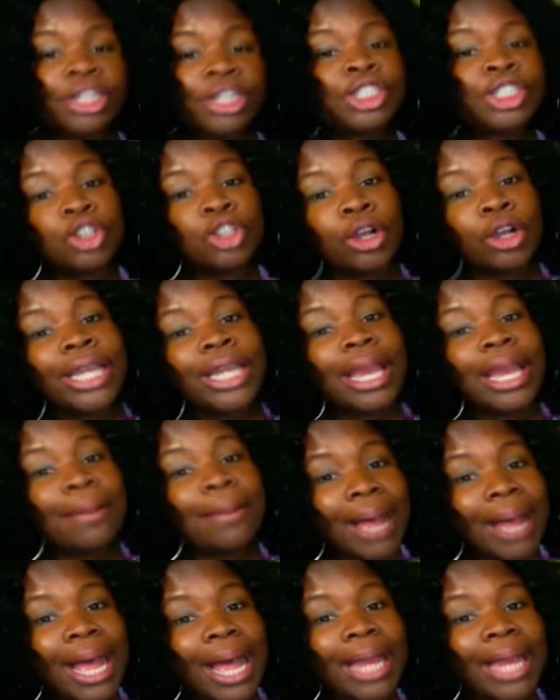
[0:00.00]
sure can
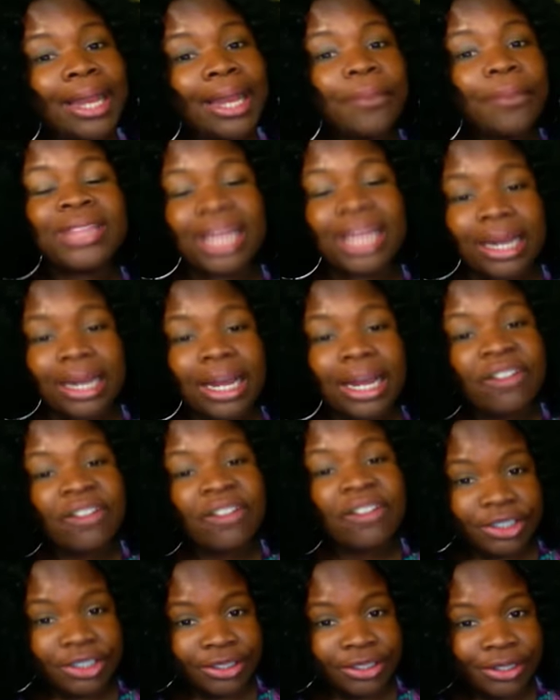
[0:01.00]
pile up without health
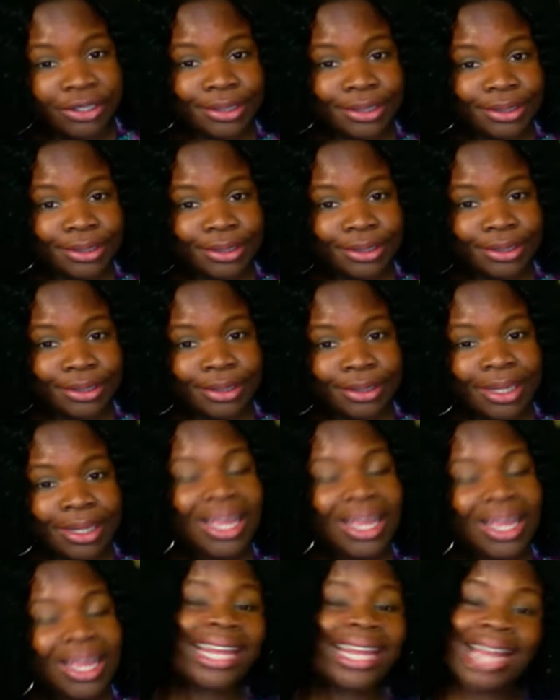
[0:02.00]
insurance.
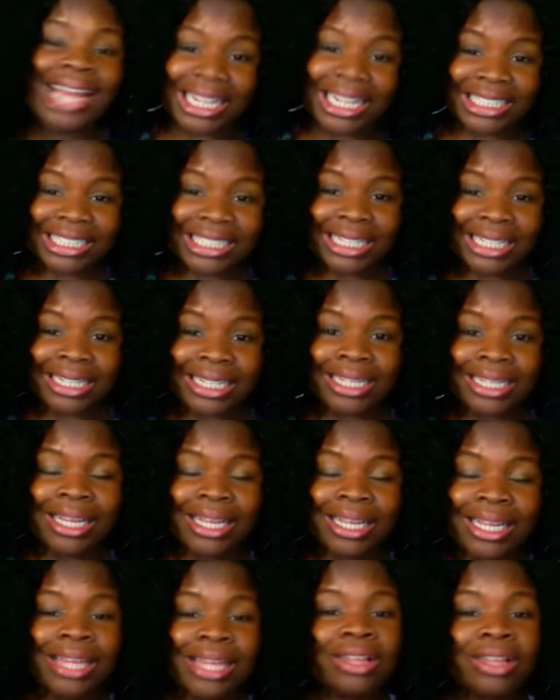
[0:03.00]
And actually,
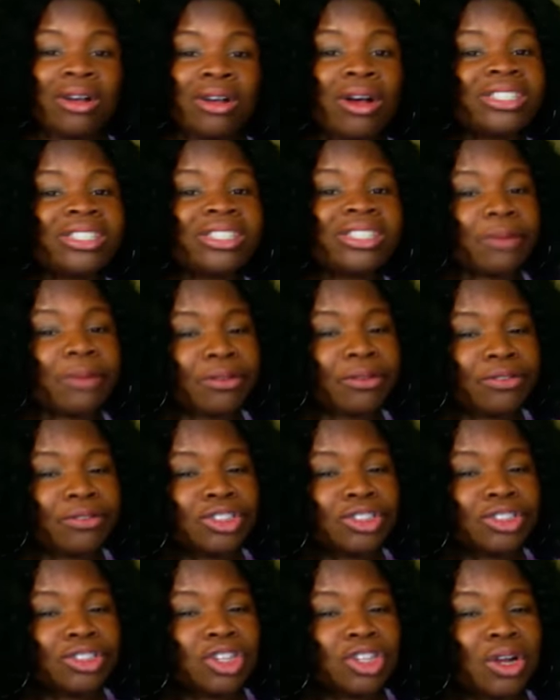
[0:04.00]
the cost of birth
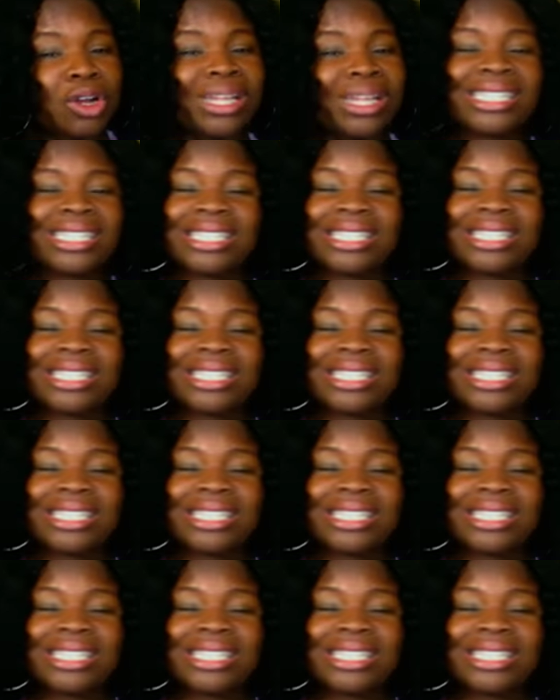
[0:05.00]
control is